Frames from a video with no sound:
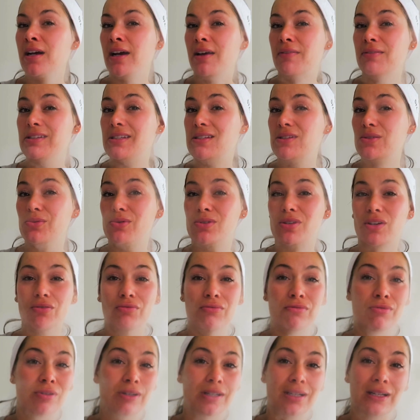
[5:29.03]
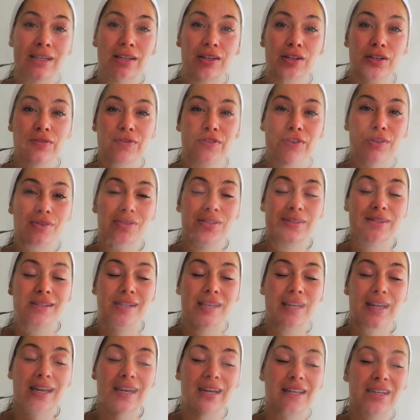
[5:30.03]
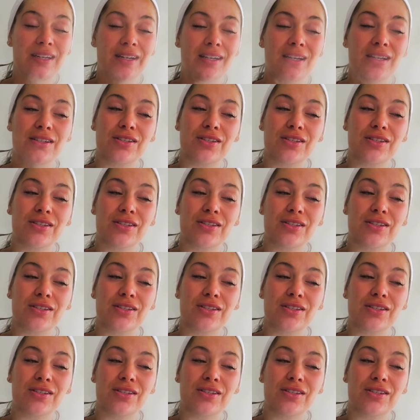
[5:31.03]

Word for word: And this is also really good for your skin.